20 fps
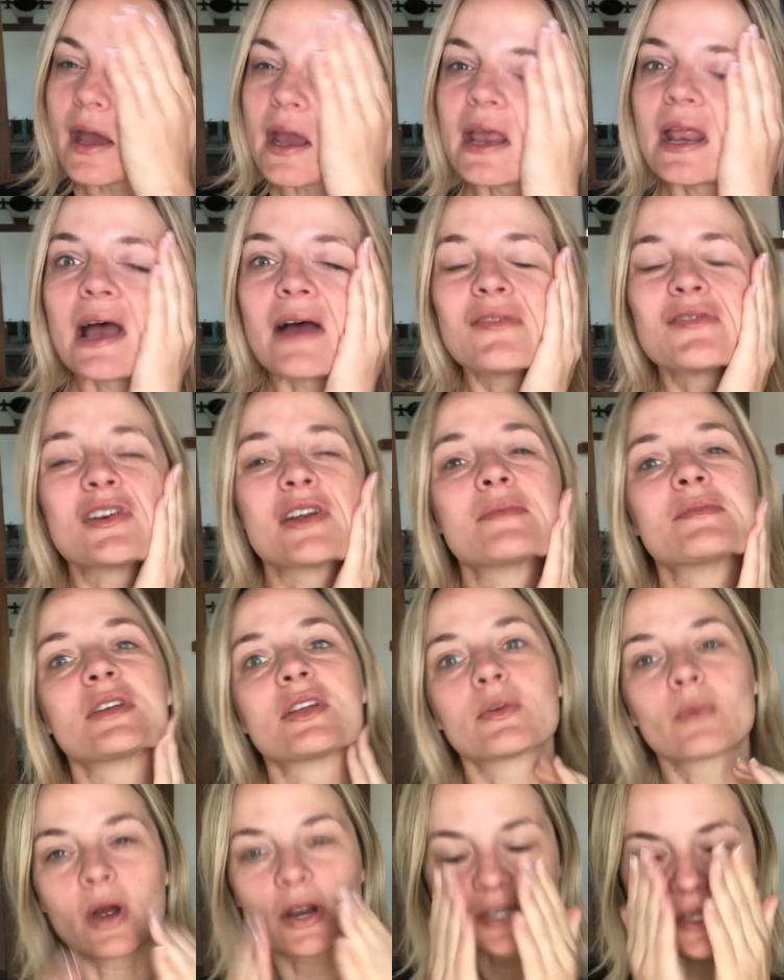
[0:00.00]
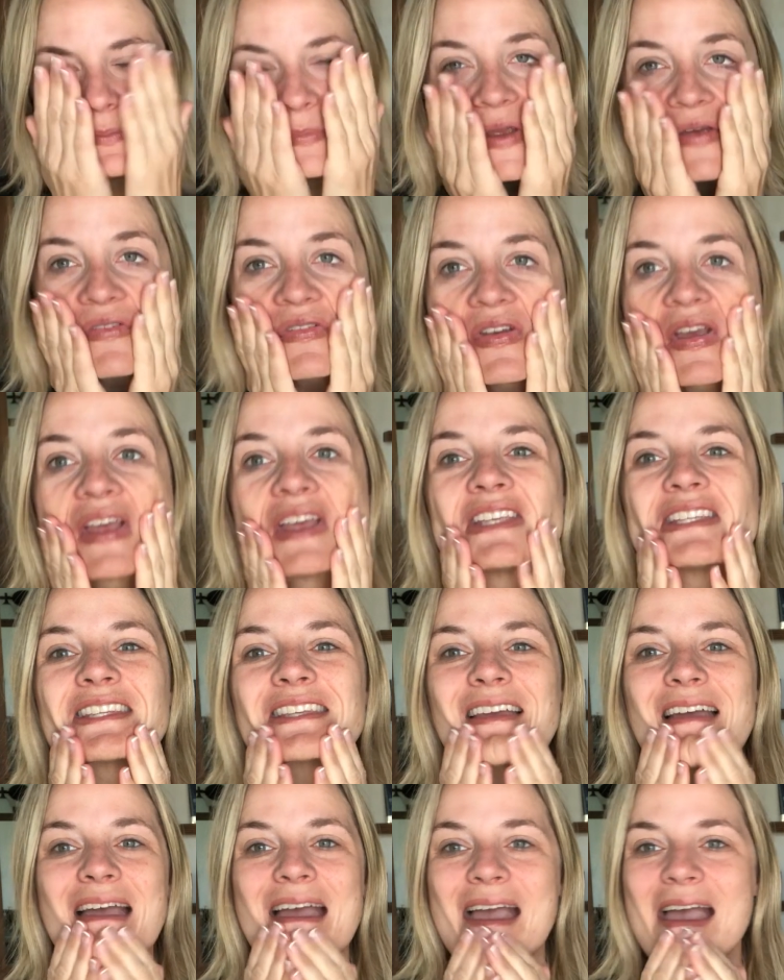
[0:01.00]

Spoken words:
night after I'm done washing my face.